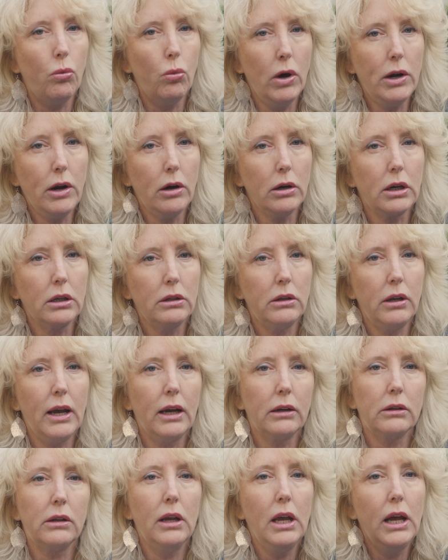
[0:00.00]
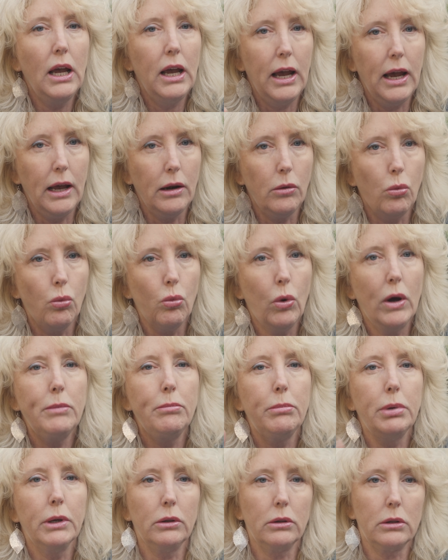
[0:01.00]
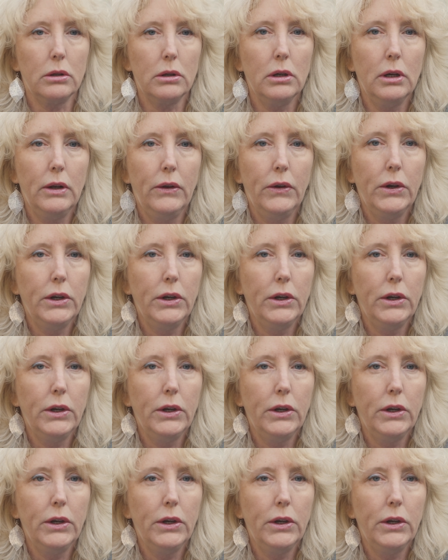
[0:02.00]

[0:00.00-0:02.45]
one architect and one builder.